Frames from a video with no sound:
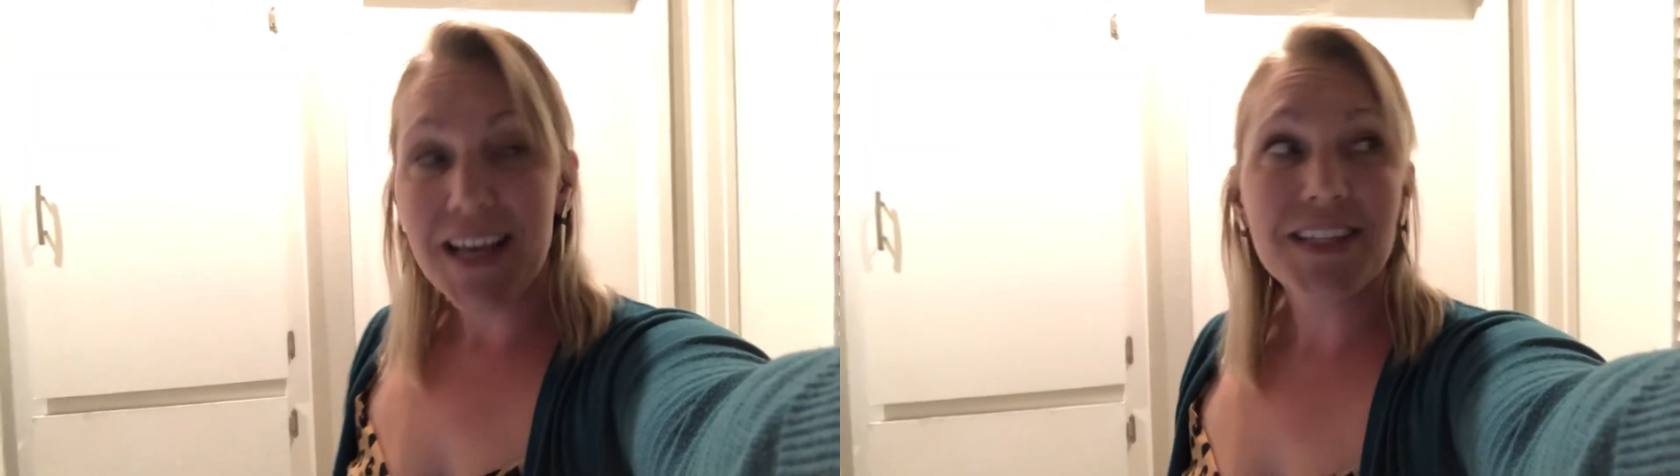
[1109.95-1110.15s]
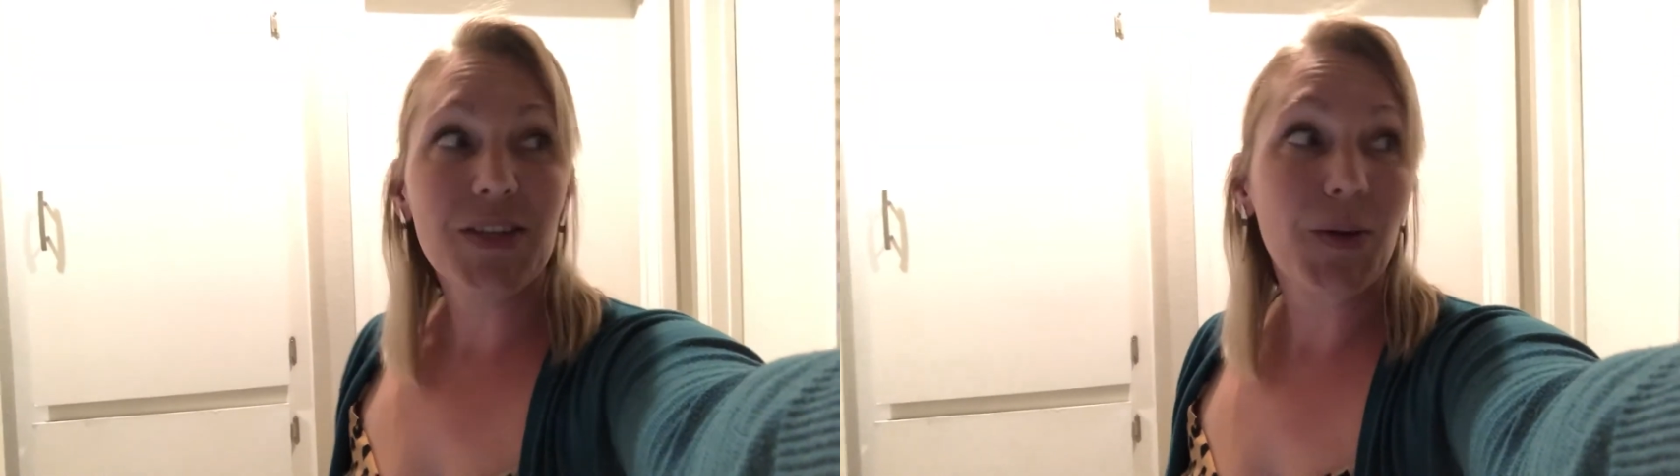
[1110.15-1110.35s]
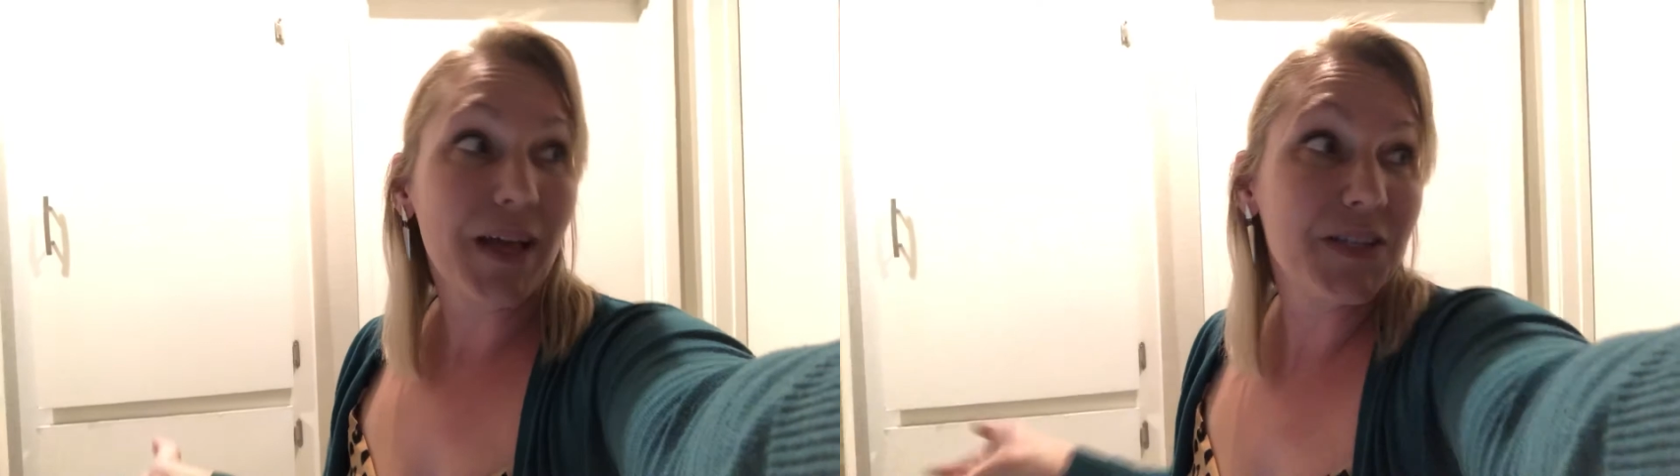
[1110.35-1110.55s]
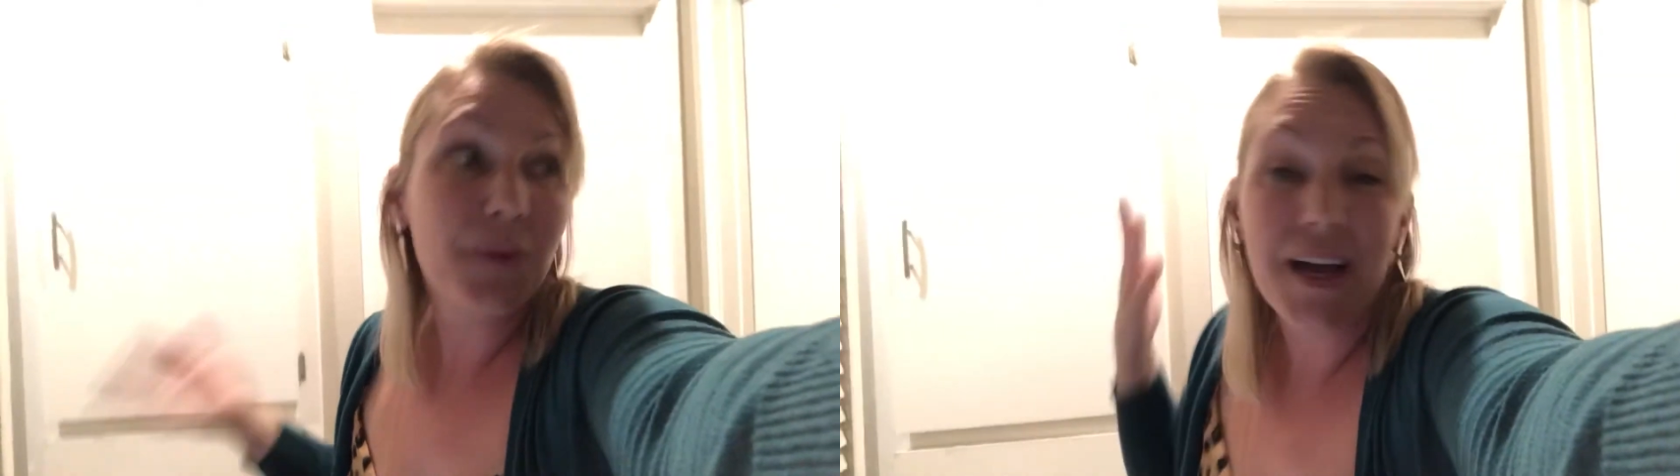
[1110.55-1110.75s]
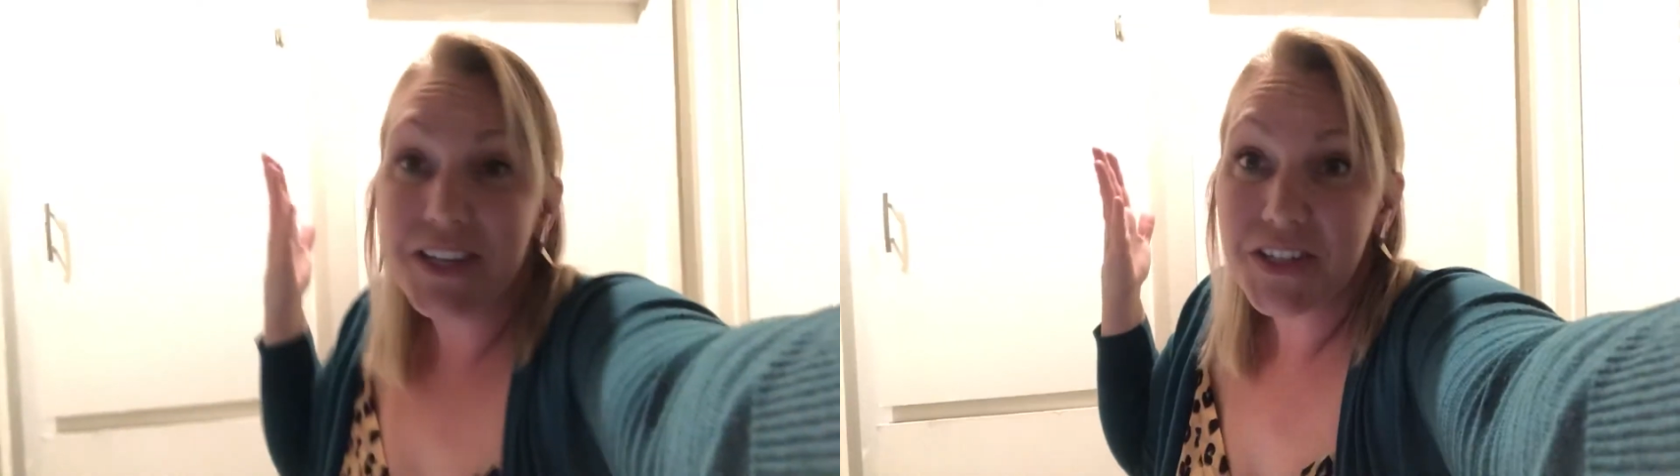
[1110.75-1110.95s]
So that's
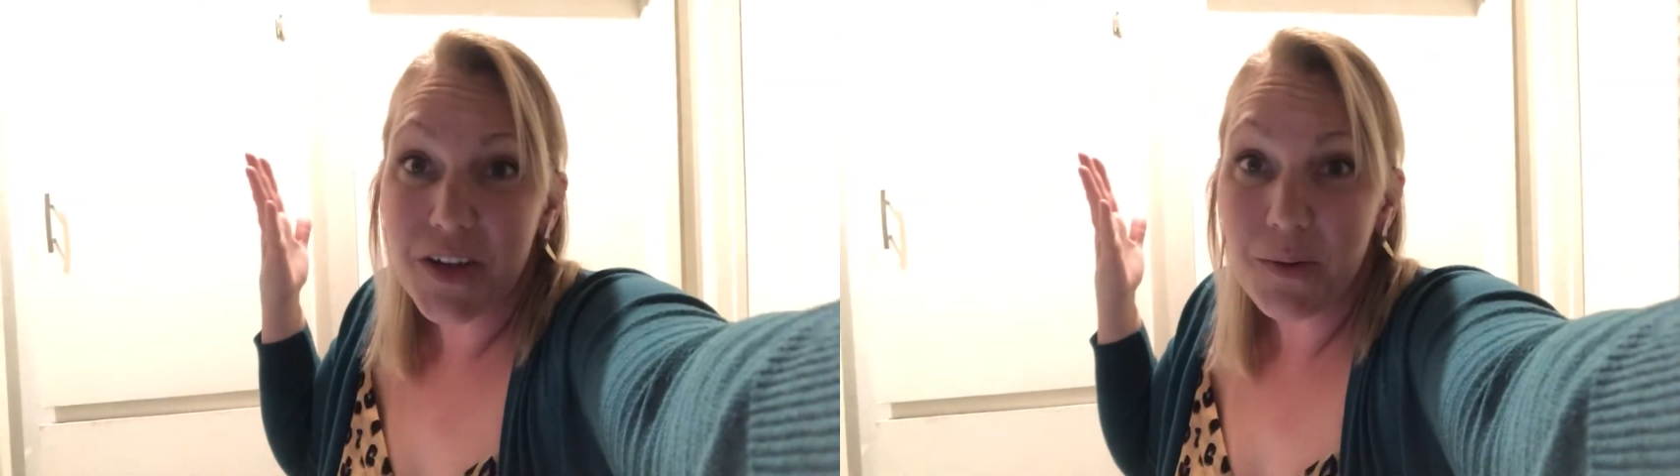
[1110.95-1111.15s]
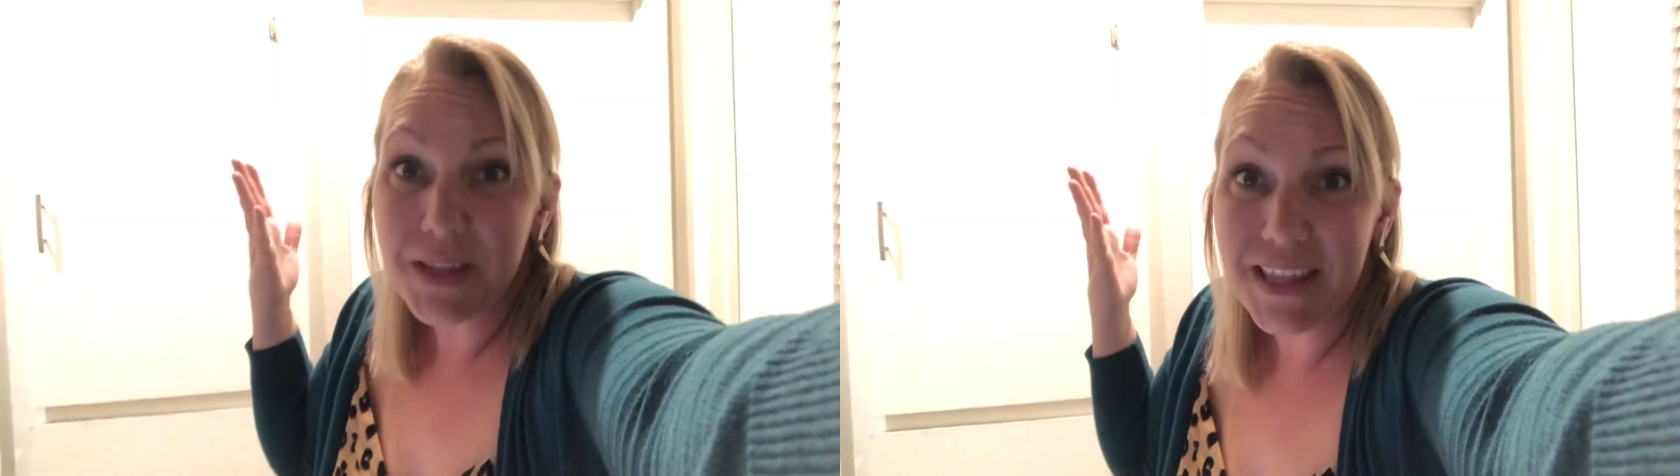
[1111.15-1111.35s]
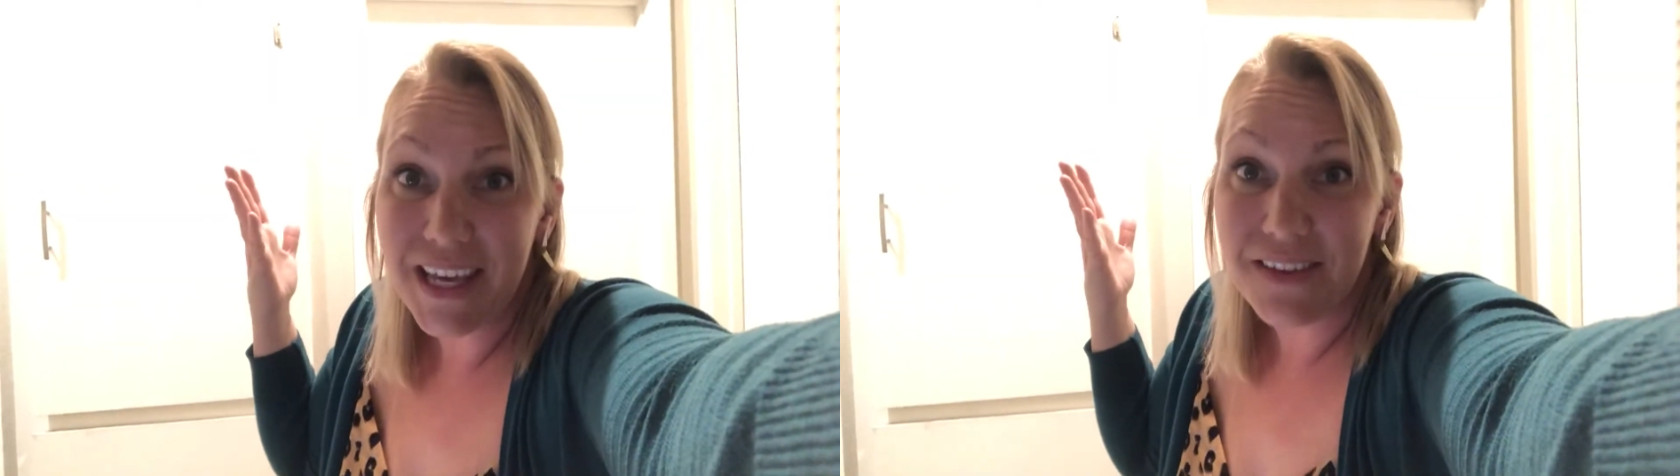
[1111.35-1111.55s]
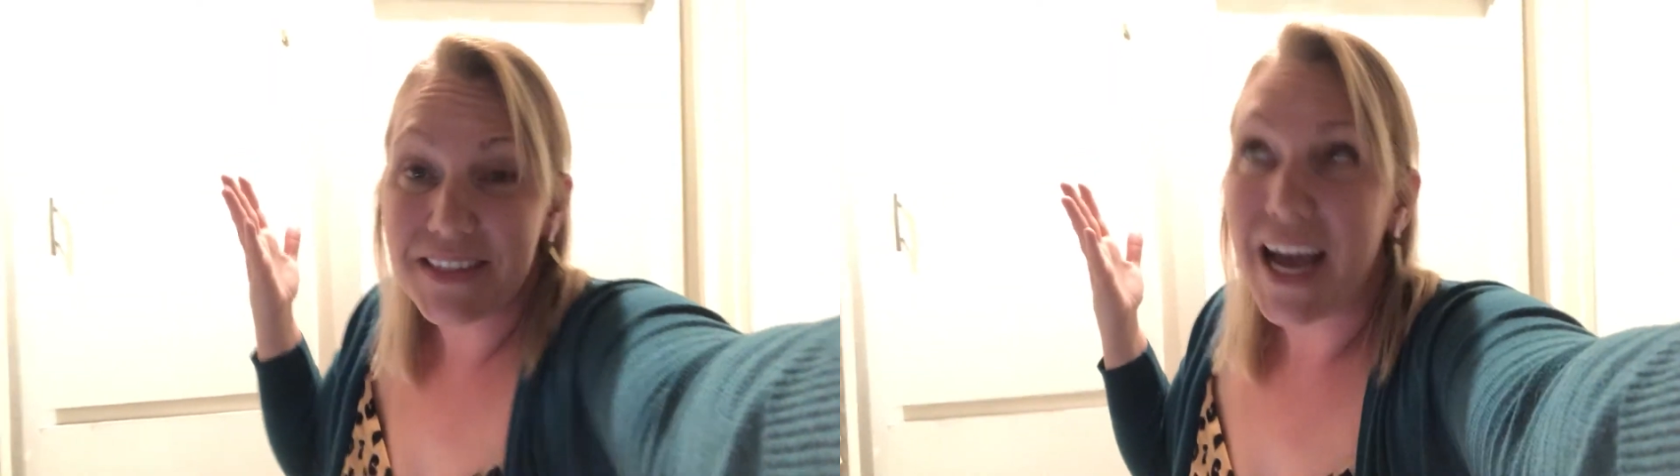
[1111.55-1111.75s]
why I just go with thieves.